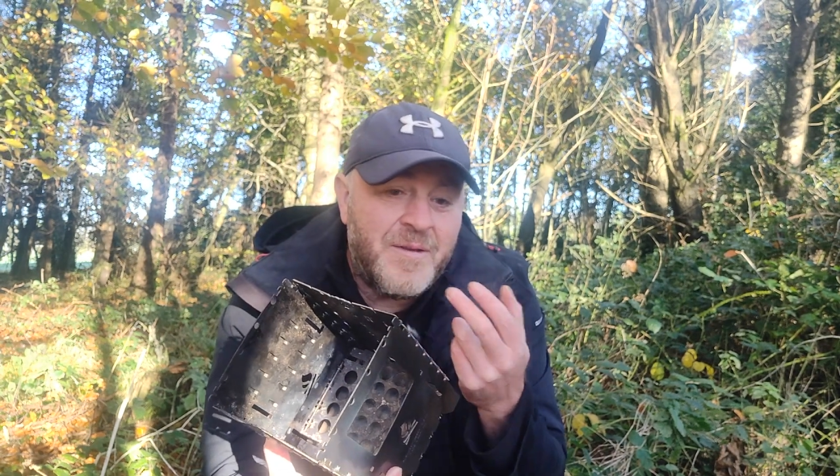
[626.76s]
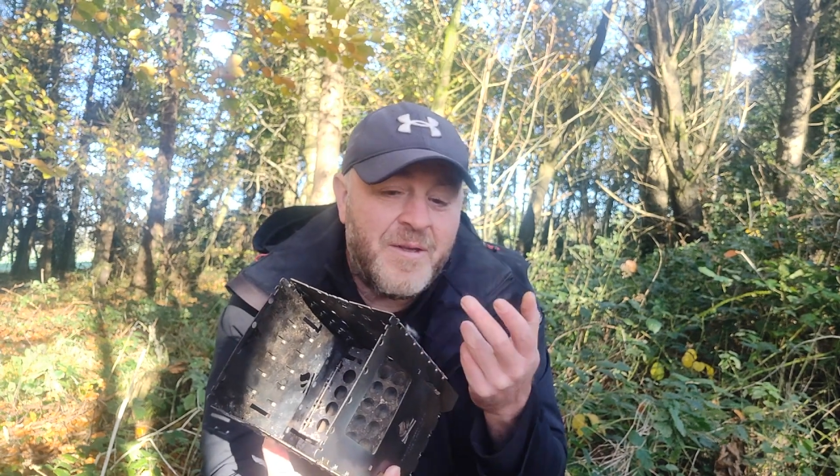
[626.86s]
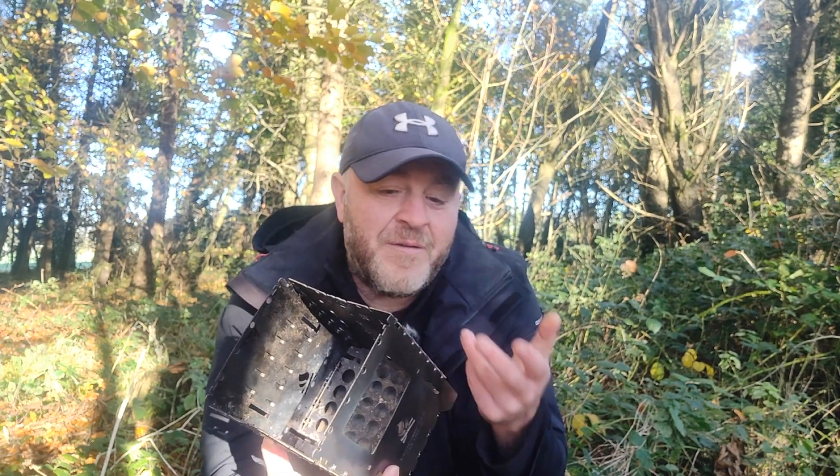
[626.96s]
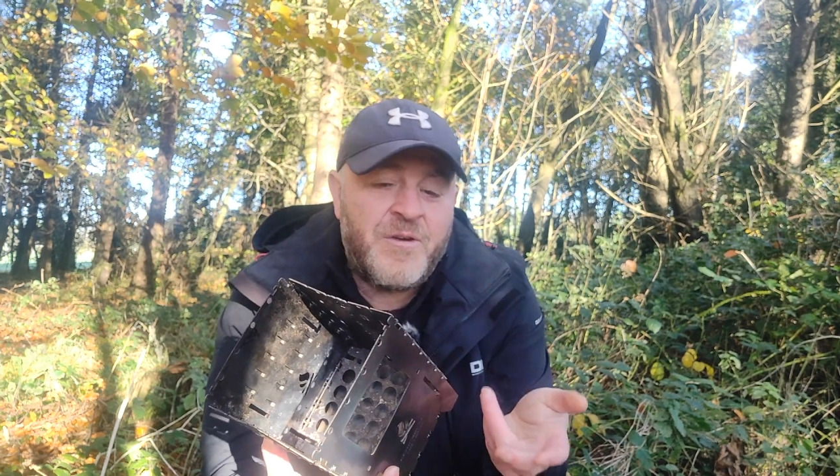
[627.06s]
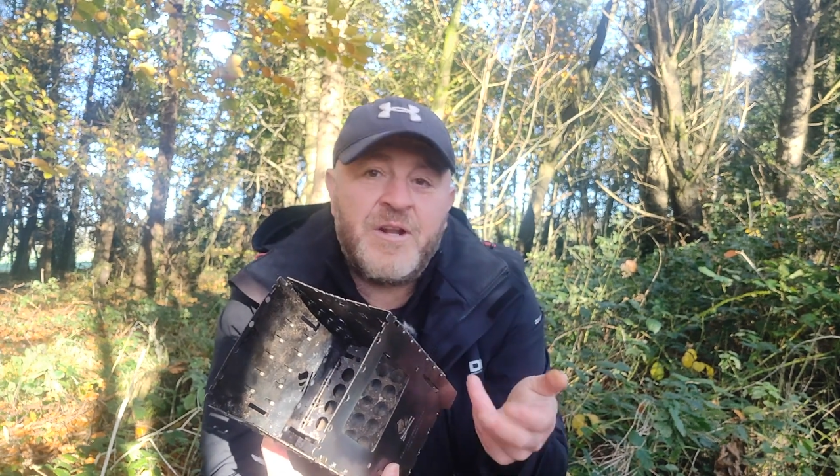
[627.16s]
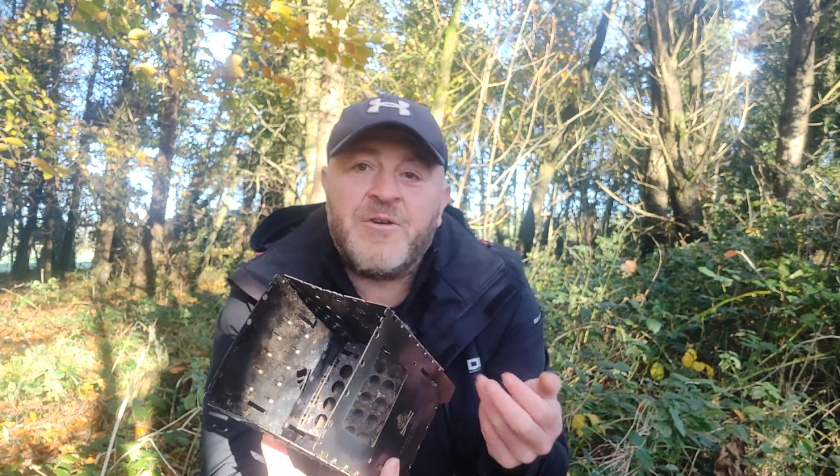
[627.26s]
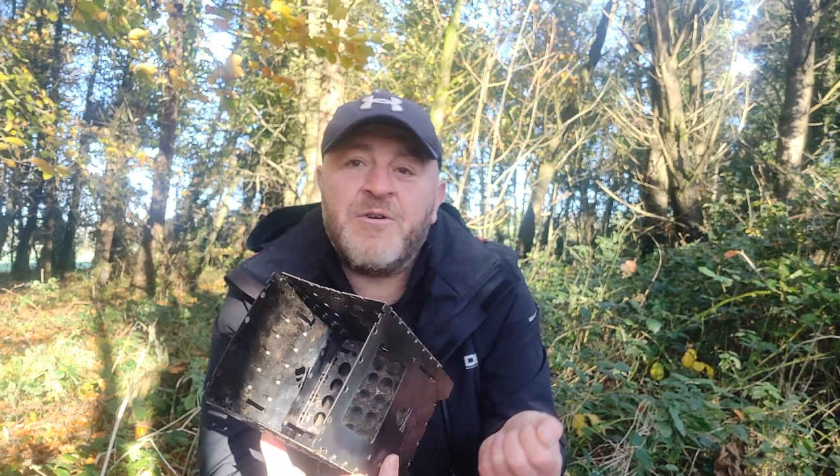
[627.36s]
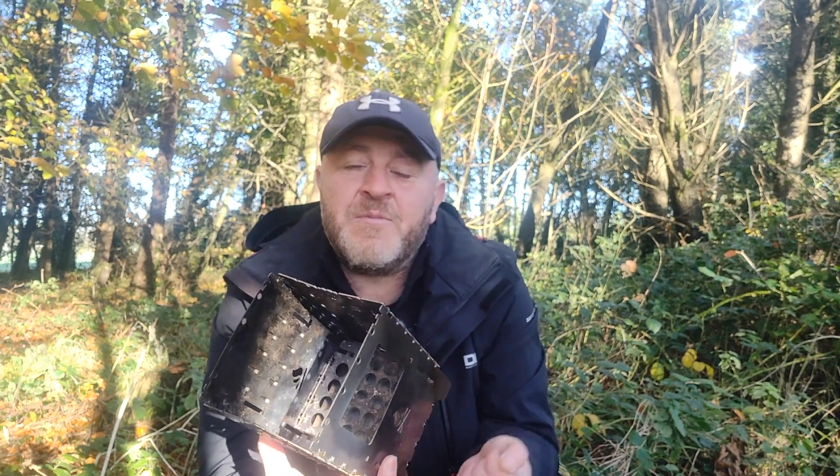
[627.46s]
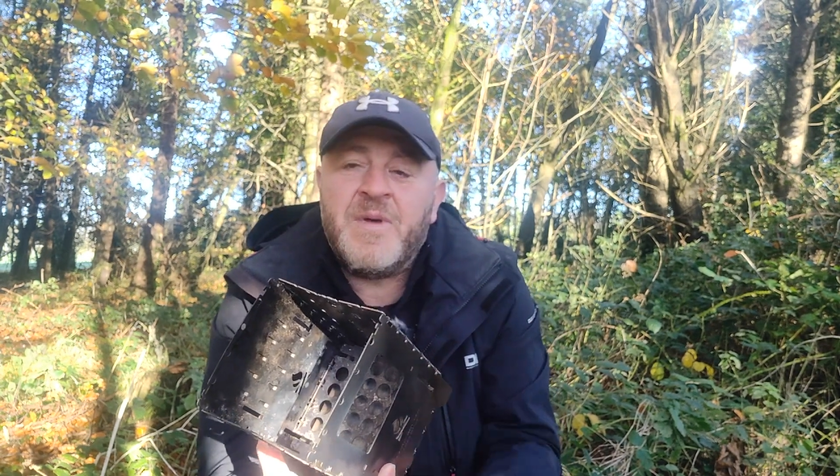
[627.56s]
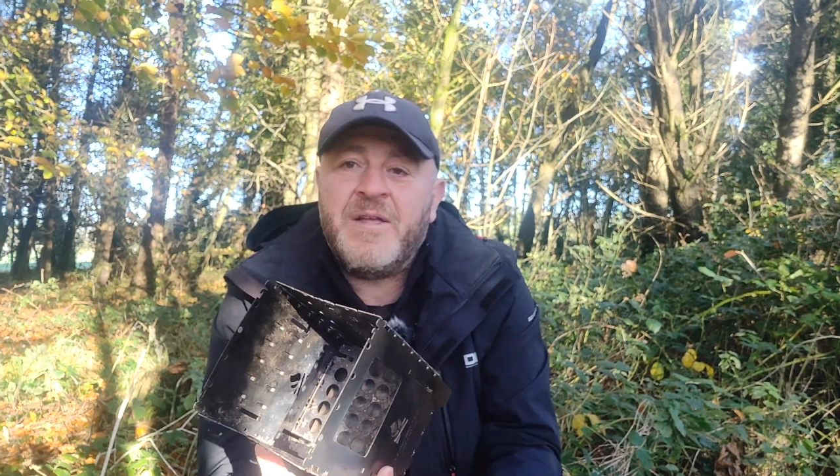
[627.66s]
If you're going to
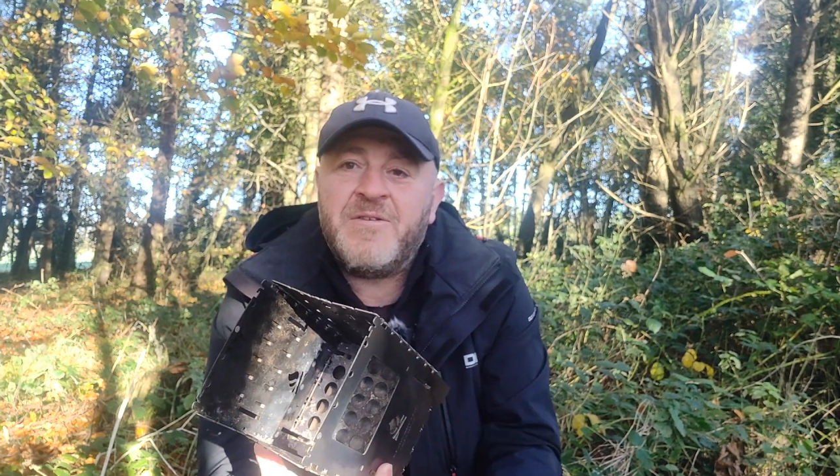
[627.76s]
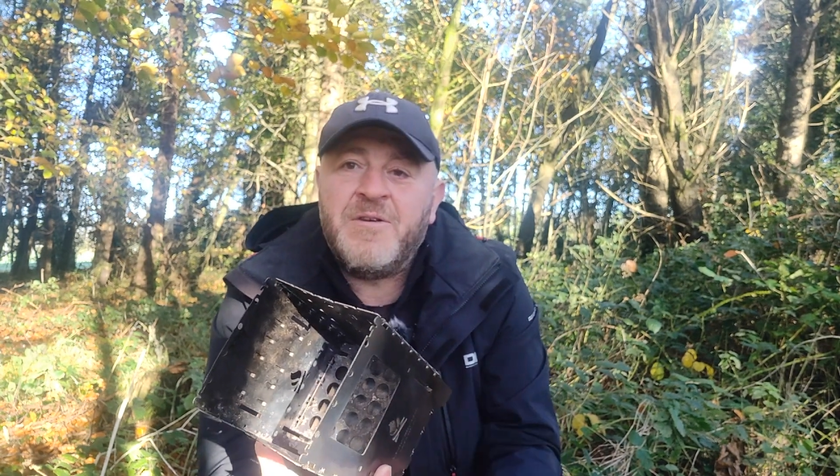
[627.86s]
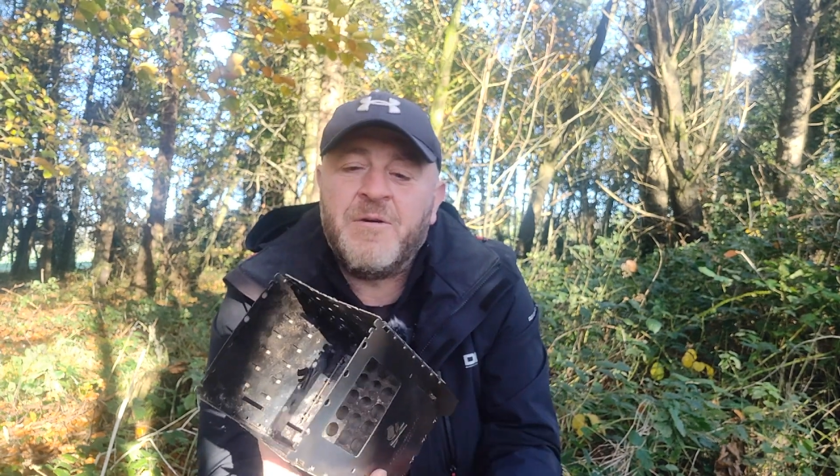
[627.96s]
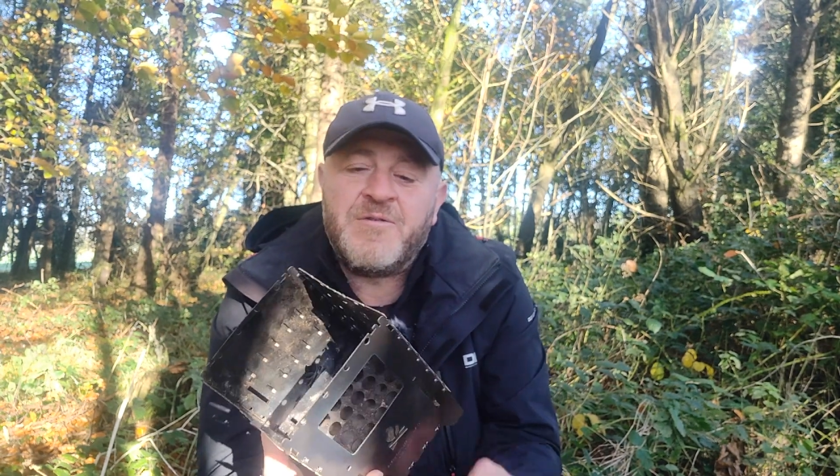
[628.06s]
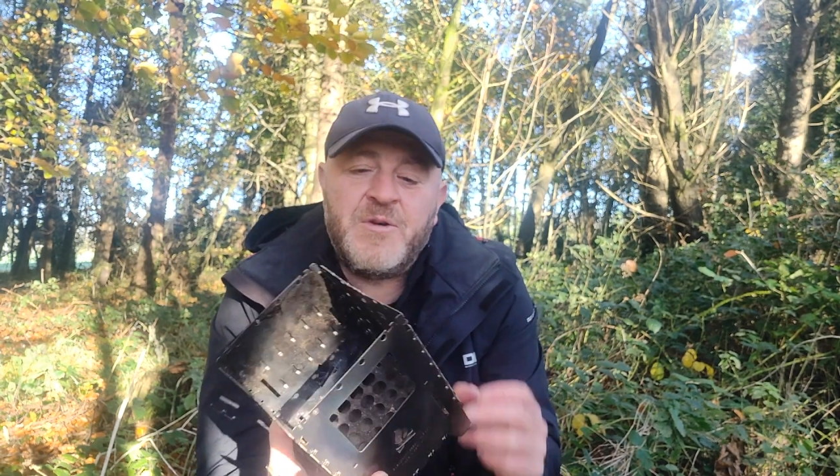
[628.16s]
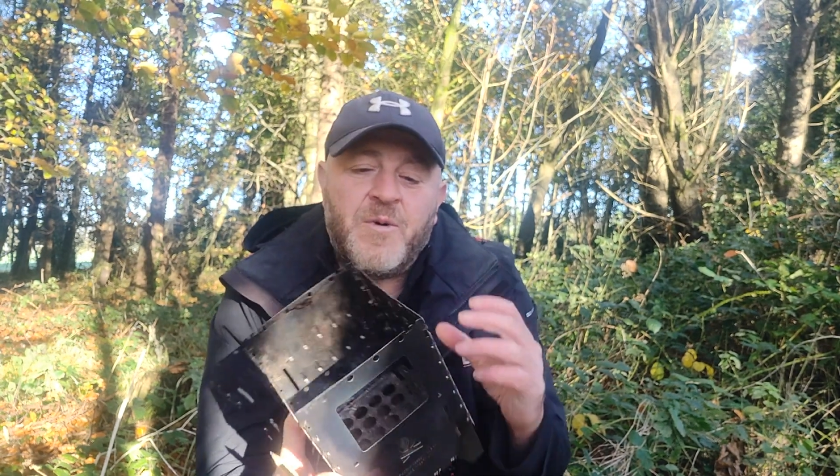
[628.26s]
cook meat, you obviously